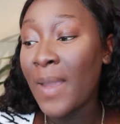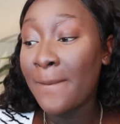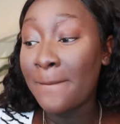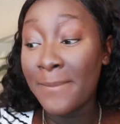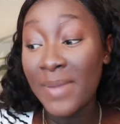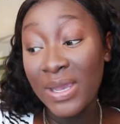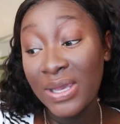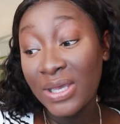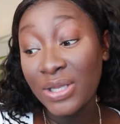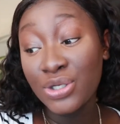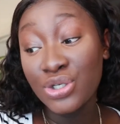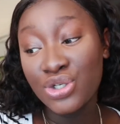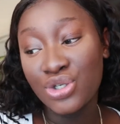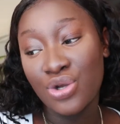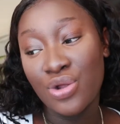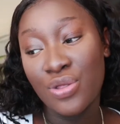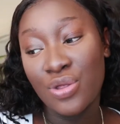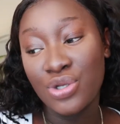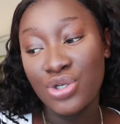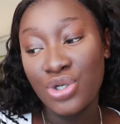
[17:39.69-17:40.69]
making
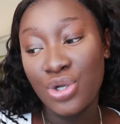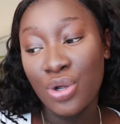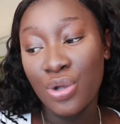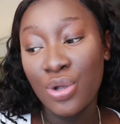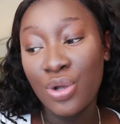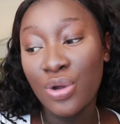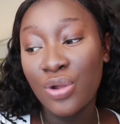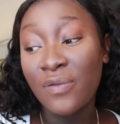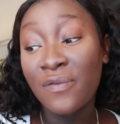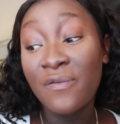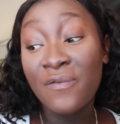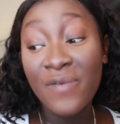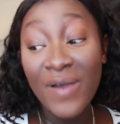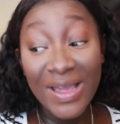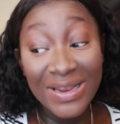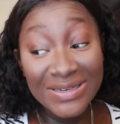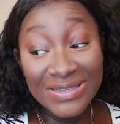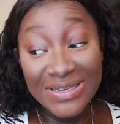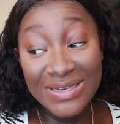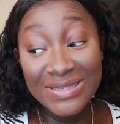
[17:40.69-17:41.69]
sure that you're good,
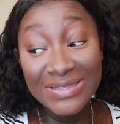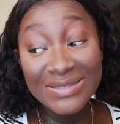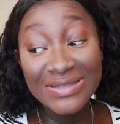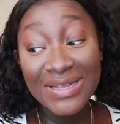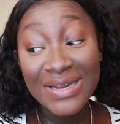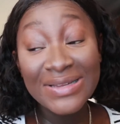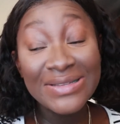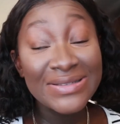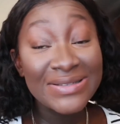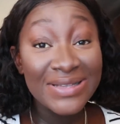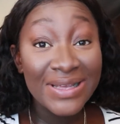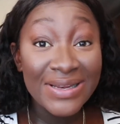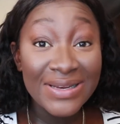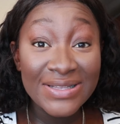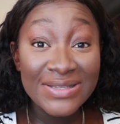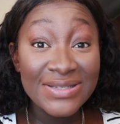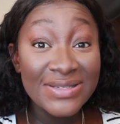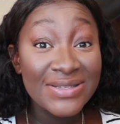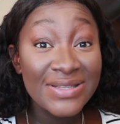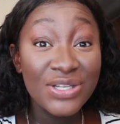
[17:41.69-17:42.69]
fighting certain
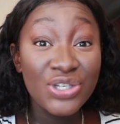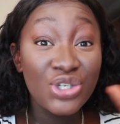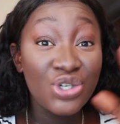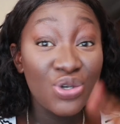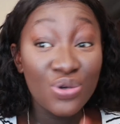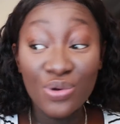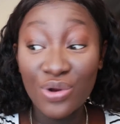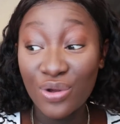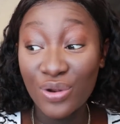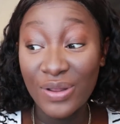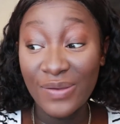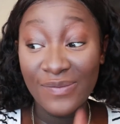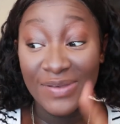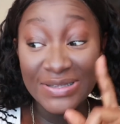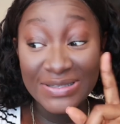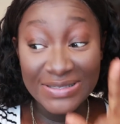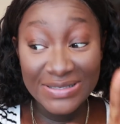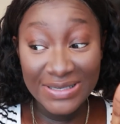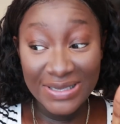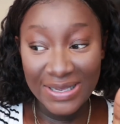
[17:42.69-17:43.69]
sicknesses that you don't
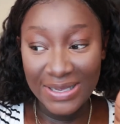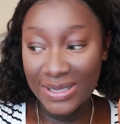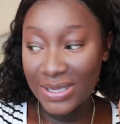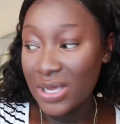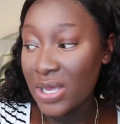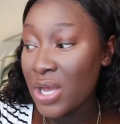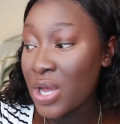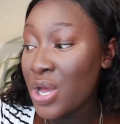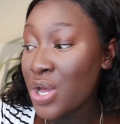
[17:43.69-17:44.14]
even see.